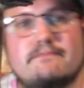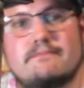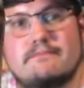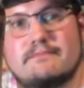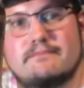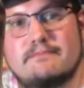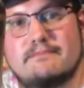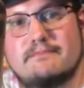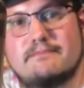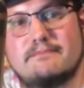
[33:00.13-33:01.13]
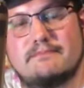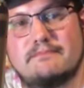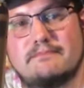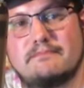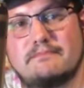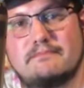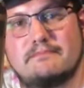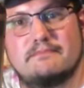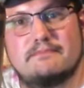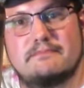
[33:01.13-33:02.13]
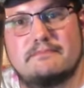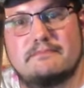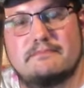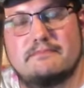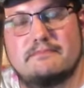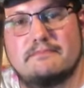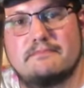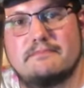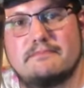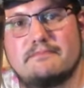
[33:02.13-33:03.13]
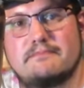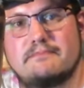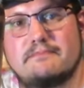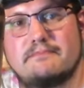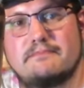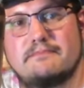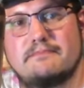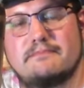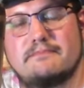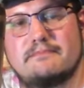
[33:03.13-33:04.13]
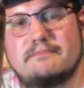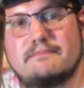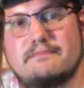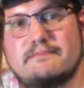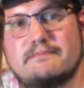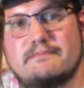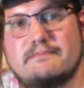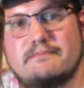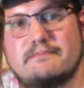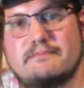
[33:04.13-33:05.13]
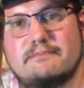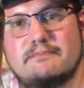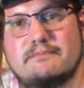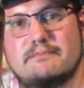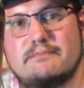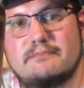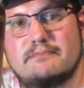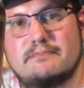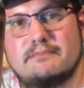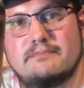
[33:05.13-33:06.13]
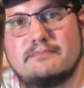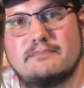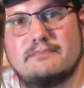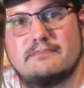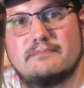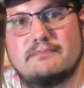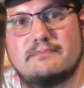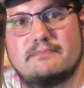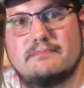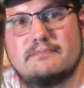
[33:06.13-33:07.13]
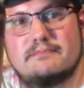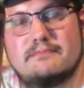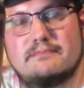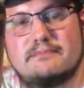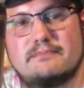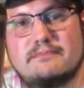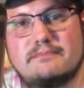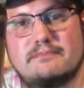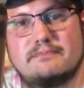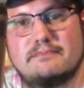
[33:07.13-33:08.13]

No words are spoken by the person on screen.